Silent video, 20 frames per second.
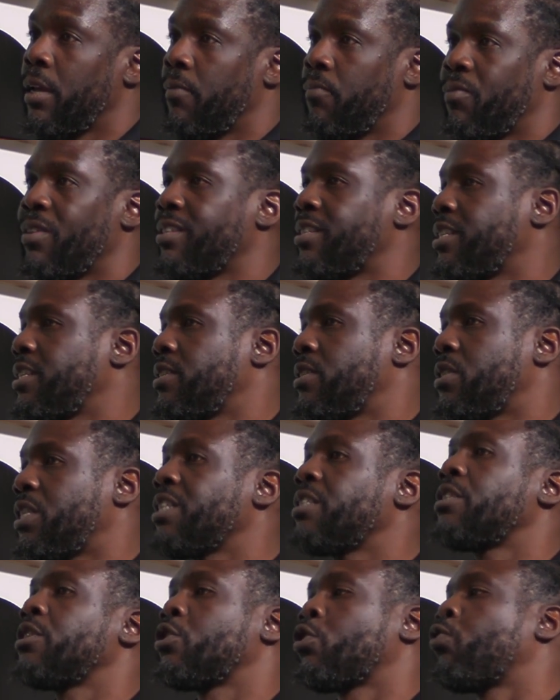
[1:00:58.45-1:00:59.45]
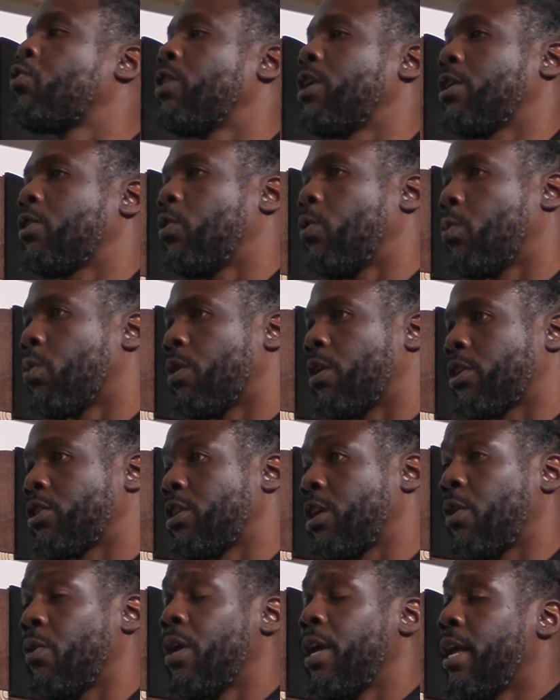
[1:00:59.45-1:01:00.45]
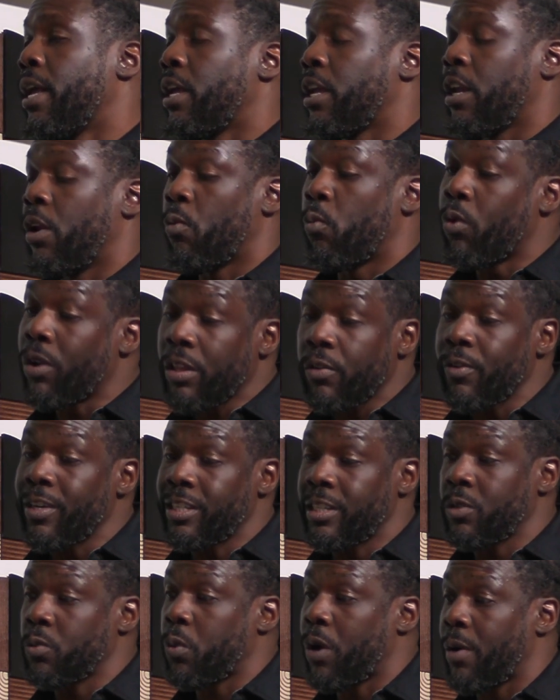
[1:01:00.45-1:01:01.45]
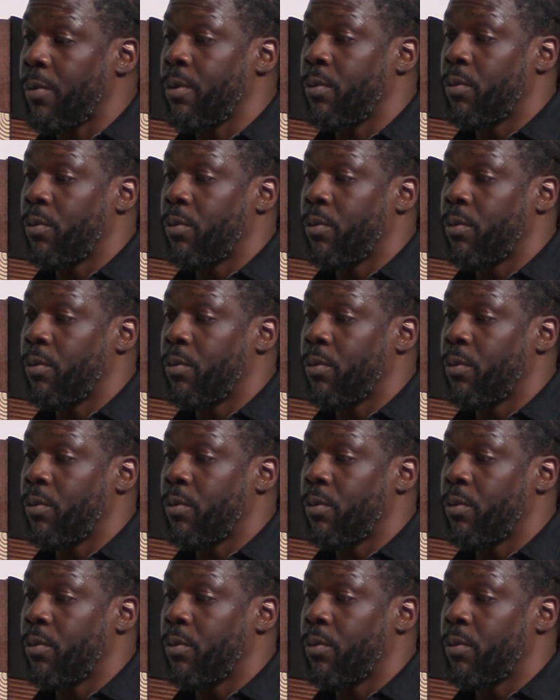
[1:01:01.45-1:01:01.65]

this is critical work. So, one of the reasons why we